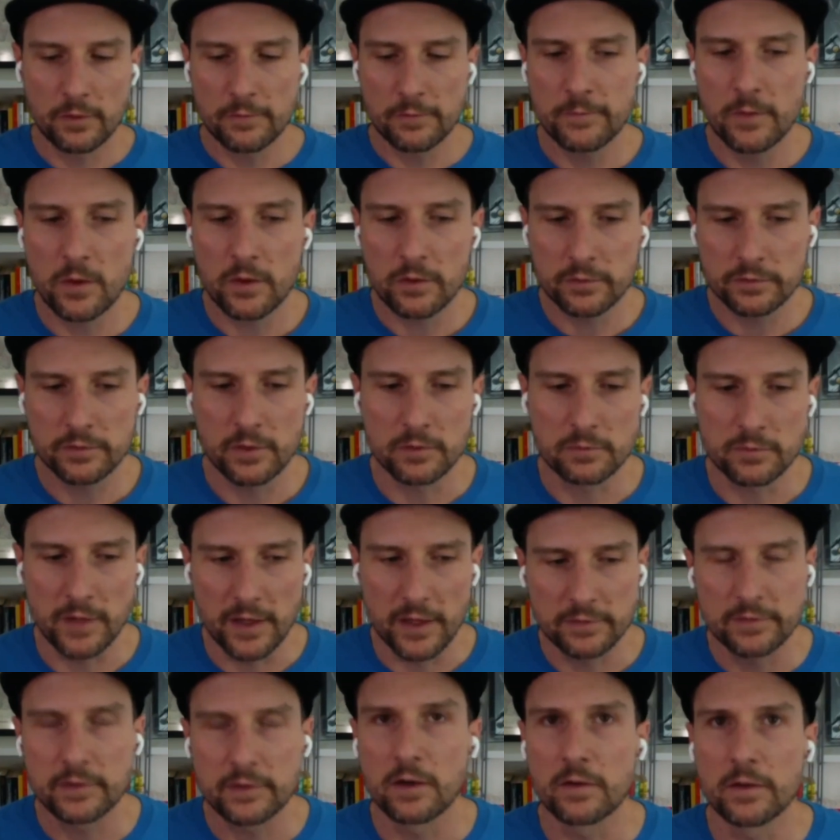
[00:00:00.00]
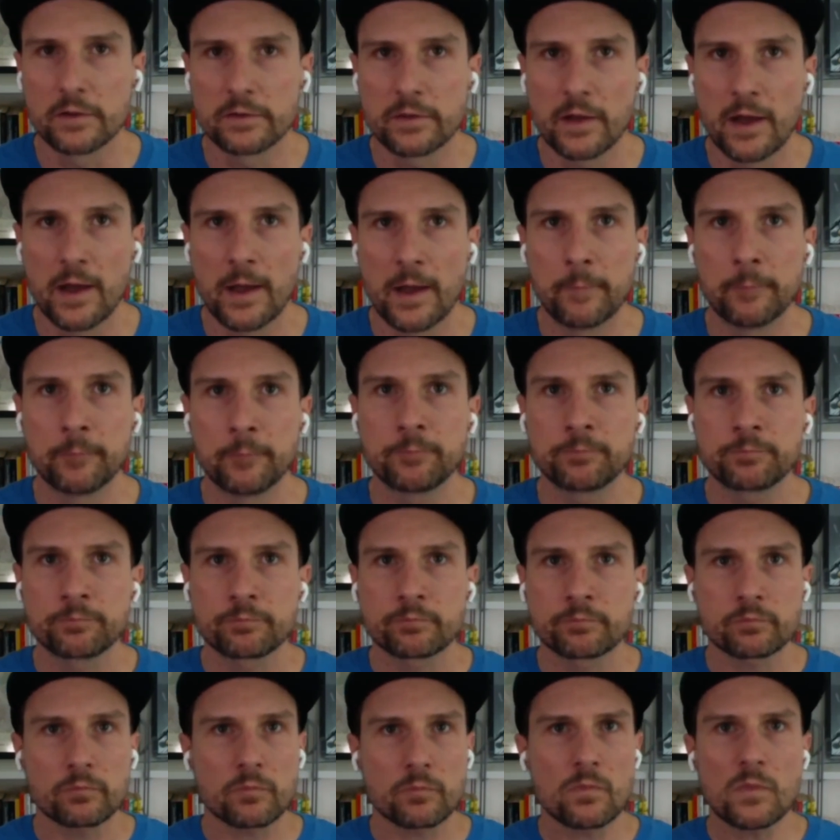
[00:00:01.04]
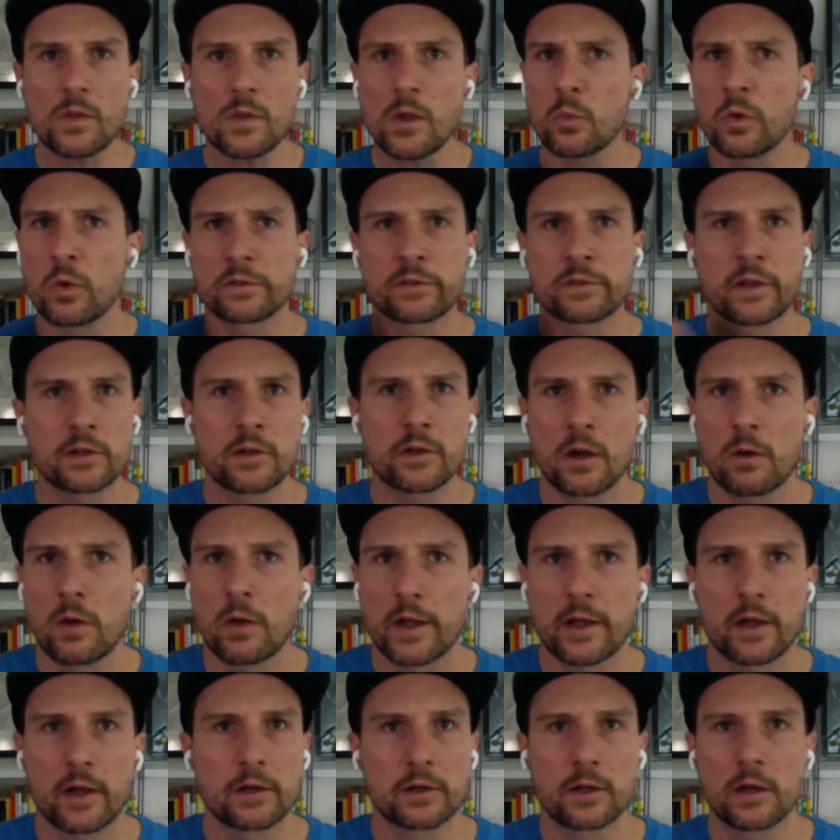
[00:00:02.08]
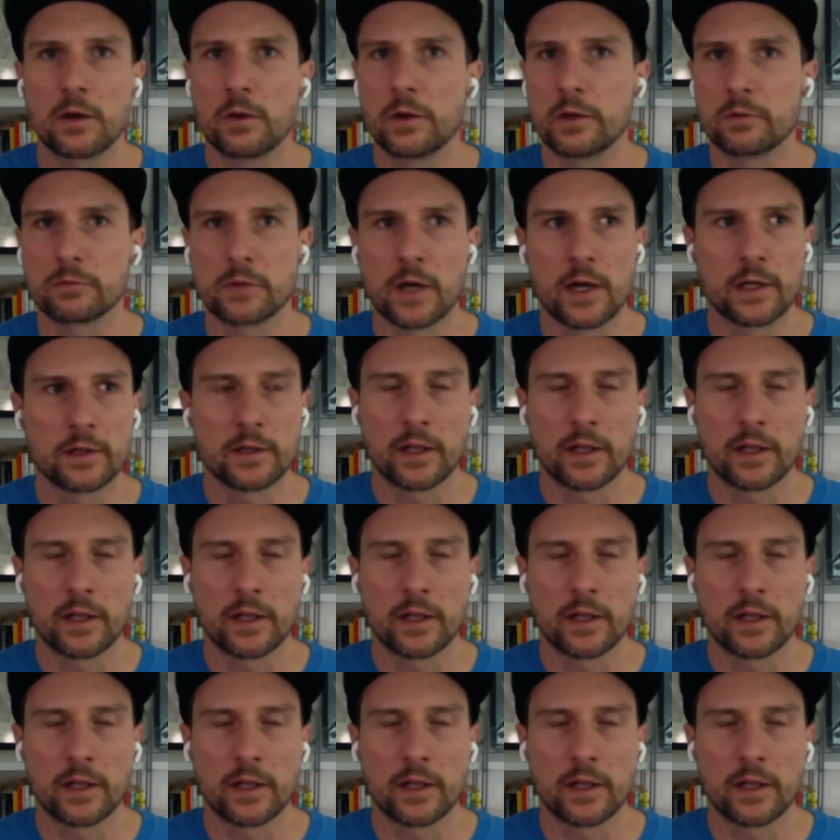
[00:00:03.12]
focused on racing all the time, where it's like, no, I got to go and run